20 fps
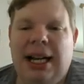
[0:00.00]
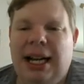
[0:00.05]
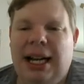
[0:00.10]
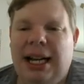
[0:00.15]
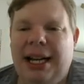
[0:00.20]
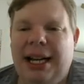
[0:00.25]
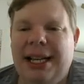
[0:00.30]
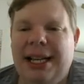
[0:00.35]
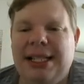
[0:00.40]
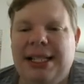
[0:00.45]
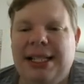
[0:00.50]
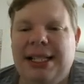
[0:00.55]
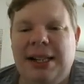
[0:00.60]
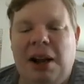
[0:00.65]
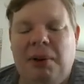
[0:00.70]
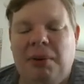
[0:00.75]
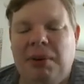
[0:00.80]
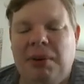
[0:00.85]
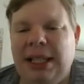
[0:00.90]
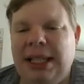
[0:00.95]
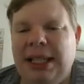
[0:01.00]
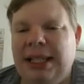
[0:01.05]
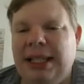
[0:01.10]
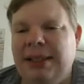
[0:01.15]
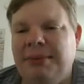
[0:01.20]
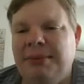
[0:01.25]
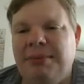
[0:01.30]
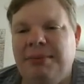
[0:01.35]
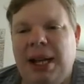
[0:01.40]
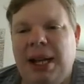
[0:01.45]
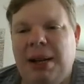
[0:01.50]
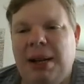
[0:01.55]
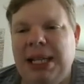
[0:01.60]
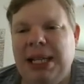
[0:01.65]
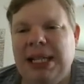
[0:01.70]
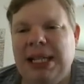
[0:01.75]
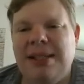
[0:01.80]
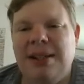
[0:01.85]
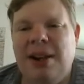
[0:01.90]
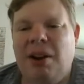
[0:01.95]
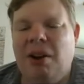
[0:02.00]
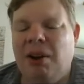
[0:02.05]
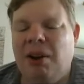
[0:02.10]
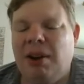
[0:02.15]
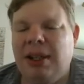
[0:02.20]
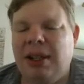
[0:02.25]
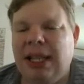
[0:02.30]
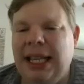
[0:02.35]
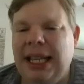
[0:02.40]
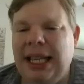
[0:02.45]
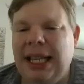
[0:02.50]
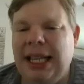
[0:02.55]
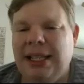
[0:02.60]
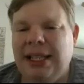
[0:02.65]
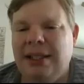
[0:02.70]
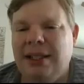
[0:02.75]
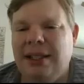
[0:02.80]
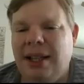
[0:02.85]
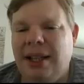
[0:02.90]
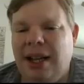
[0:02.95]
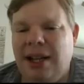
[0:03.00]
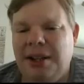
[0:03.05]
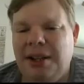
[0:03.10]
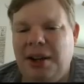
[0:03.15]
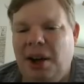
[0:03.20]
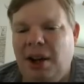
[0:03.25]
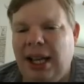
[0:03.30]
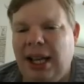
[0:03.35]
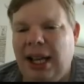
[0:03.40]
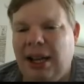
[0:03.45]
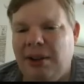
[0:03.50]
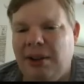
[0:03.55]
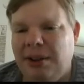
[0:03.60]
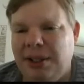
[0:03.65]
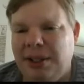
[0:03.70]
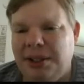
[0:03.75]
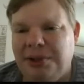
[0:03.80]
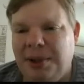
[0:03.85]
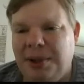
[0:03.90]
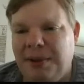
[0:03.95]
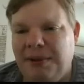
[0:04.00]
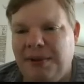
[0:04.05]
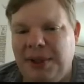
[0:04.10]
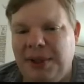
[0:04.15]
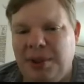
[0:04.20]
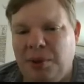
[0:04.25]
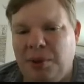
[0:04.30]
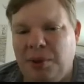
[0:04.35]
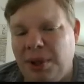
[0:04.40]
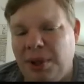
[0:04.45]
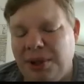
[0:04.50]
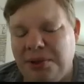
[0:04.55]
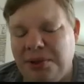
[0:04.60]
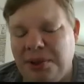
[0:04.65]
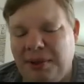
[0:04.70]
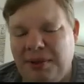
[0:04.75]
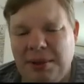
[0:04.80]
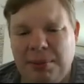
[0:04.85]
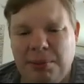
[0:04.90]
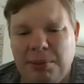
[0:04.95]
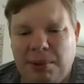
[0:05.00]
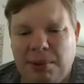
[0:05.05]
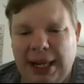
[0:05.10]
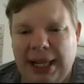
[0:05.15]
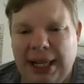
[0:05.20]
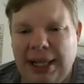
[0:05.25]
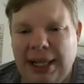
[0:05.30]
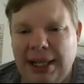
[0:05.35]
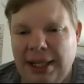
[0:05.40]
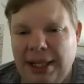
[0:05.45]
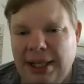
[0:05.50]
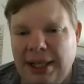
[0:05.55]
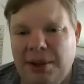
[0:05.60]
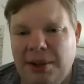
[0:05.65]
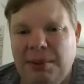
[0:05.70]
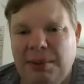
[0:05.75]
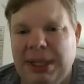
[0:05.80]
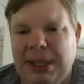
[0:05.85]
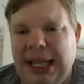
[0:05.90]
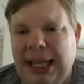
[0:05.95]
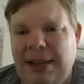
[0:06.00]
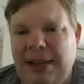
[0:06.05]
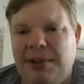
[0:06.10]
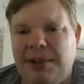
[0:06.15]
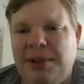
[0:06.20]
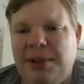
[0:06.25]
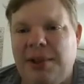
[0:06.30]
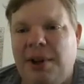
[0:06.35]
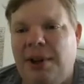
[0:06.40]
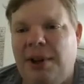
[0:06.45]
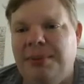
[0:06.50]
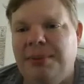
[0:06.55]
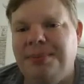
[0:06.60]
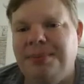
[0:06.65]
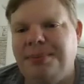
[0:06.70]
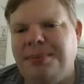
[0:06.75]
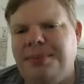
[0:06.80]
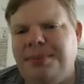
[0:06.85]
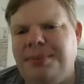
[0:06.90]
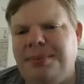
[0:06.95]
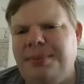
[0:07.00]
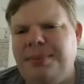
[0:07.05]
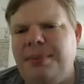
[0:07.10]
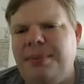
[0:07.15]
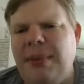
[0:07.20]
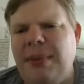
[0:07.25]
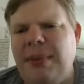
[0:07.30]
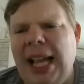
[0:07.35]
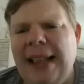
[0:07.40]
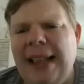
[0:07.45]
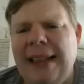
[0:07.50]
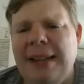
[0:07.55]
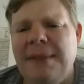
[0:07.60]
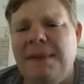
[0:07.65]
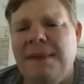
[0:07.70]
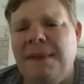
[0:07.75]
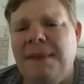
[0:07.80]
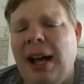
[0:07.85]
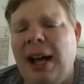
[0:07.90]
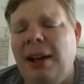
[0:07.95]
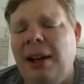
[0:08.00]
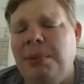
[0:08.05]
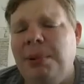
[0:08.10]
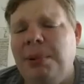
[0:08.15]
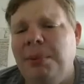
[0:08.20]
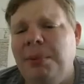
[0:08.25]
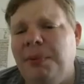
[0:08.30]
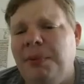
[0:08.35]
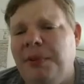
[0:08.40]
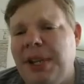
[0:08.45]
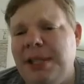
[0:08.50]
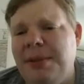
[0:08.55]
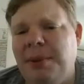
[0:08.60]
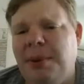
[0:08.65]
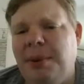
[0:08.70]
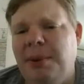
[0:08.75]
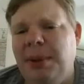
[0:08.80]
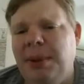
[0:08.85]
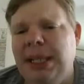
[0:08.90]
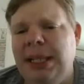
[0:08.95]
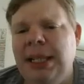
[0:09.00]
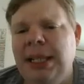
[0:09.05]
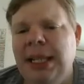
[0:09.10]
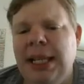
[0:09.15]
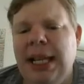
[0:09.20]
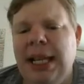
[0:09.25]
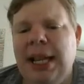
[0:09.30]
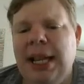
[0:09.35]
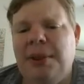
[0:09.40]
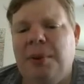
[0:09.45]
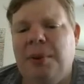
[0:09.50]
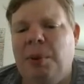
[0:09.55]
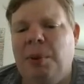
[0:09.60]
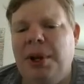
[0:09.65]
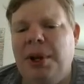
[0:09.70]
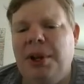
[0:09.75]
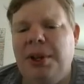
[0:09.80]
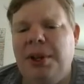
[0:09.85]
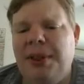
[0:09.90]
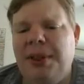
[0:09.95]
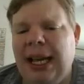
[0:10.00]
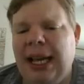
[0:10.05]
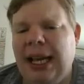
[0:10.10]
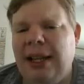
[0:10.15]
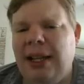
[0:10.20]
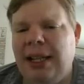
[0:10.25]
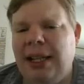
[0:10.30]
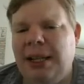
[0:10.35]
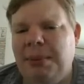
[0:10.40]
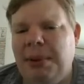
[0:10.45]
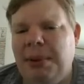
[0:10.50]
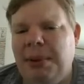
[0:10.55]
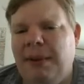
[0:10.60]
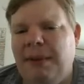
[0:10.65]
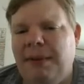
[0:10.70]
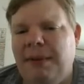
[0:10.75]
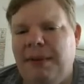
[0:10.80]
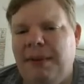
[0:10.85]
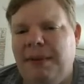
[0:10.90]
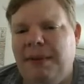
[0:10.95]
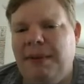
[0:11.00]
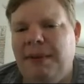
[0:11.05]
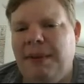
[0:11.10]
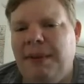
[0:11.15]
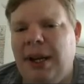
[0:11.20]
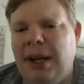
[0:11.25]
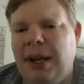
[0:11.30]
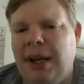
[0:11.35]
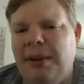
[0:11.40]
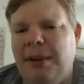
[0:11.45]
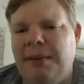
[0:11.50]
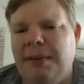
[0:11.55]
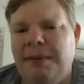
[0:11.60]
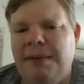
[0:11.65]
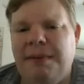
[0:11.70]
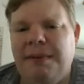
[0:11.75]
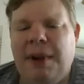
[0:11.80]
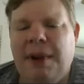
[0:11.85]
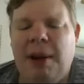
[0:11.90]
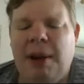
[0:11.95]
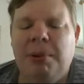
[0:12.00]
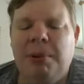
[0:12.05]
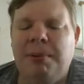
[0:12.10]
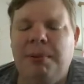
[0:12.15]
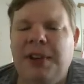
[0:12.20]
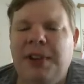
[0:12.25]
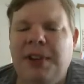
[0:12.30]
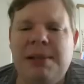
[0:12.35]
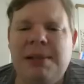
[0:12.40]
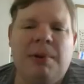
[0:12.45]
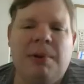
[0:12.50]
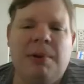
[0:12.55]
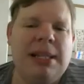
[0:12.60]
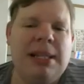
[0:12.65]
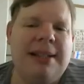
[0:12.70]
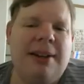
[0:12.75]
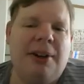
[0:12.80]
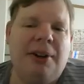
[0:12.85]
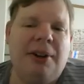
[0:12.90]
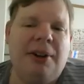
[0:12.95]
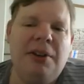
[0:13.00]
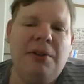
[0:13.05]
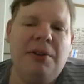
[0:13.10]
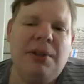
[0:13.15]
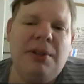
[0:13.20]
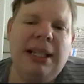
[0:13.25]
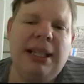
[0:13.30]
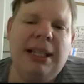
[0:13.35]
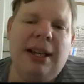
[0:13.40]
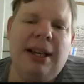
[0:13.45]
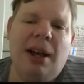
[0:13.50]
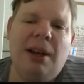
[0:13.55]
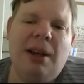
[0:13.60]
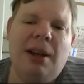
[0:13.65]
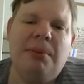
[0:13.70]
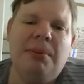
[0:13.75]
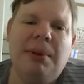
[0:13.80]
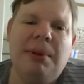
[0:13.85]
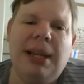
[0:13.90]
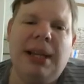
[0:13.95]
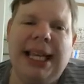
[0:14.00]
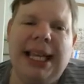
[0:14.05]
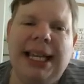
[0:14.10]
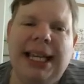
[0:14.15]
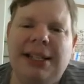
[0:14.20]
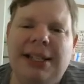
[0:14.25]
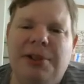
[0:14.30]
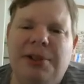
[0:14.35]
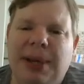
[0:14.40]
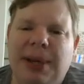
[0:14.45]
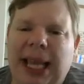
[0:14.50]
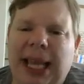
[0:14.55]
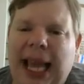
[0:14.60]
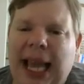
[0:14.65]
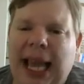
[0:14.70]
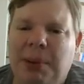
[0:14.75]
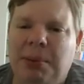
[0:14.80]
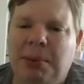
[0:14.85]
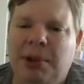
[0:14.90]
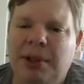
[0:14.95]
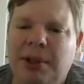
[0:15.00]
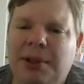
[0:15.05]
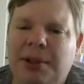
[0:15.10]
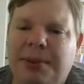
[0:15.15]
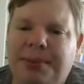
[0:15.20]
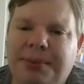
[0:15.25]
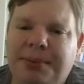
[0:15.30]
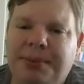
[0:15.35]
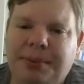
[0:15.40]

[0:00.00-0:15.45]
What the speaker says: It's not really, I mean, it's not hard to get a knockout on the Trevenant or the Trevenant break with Eviltal. And then Vileplume Vespiquen, the one good thing I like about Vileplume Vespiquen is they're usually not doing hammers,